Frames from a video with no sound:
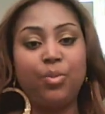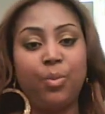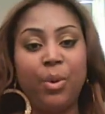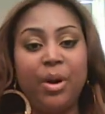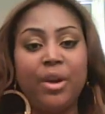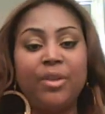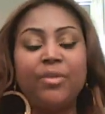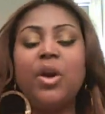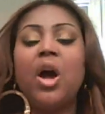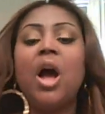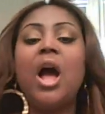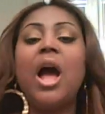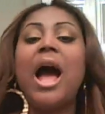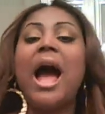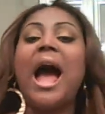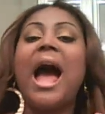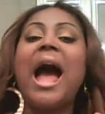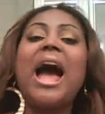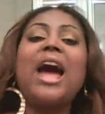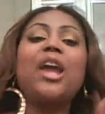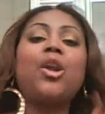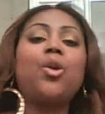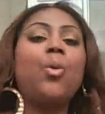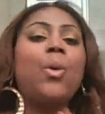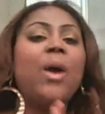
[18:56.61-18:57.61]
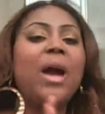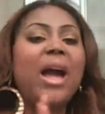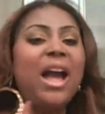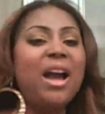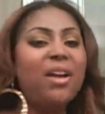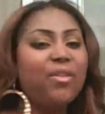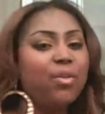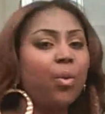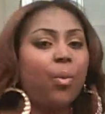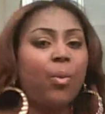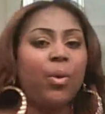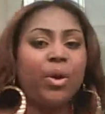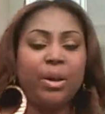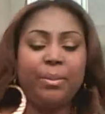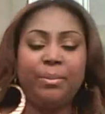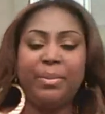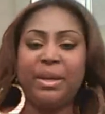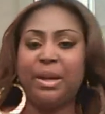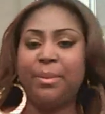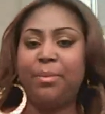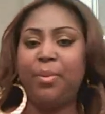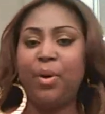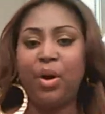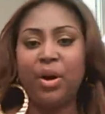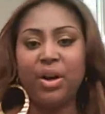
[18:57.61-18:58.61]
person that you're looking to spend the rest
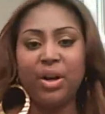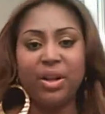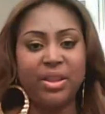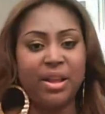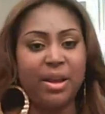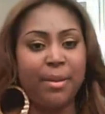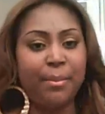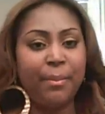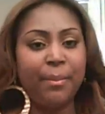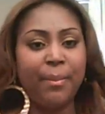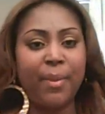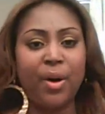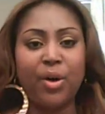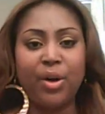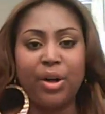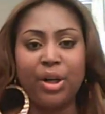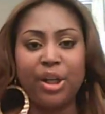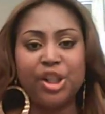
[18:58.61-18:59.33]
of your life with,